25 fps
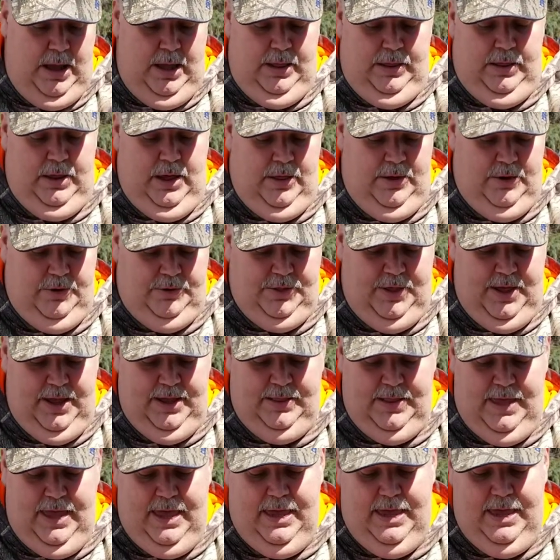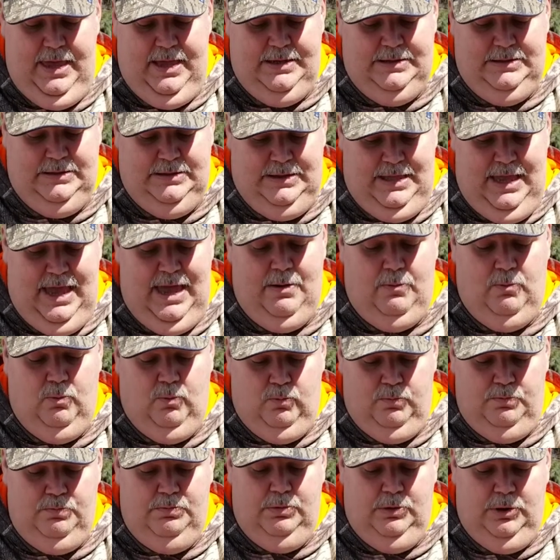The other thing that
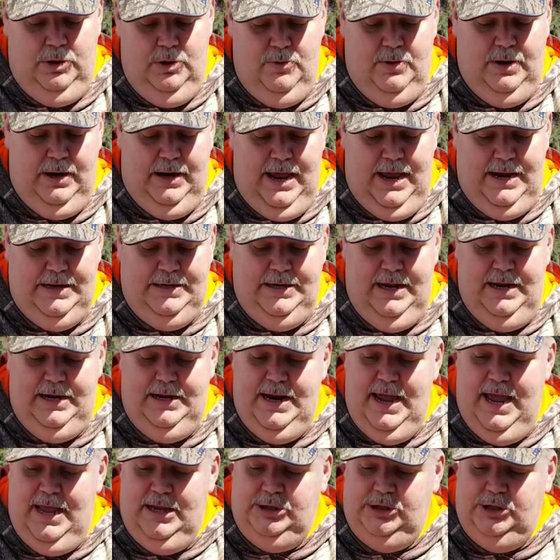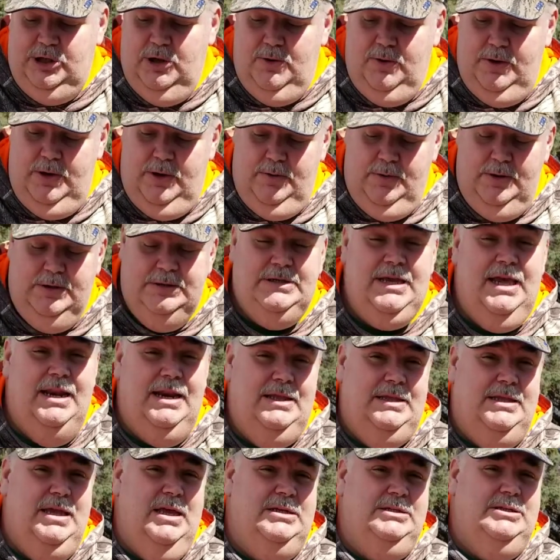Luke and I did not show you is that
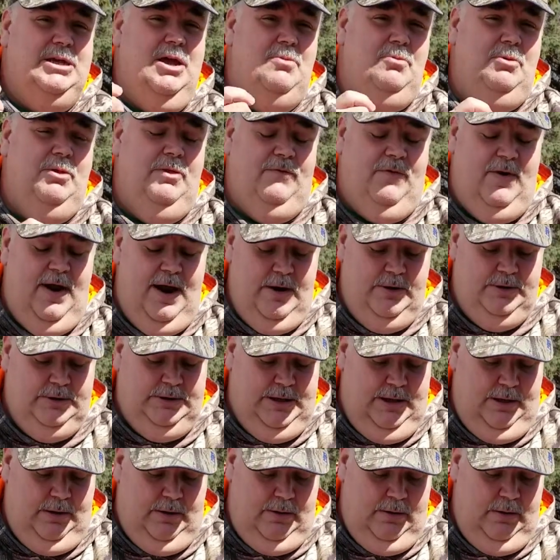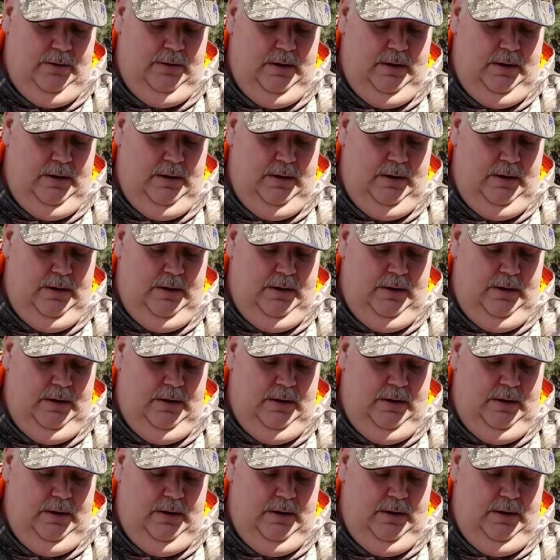it does come with a fire steel,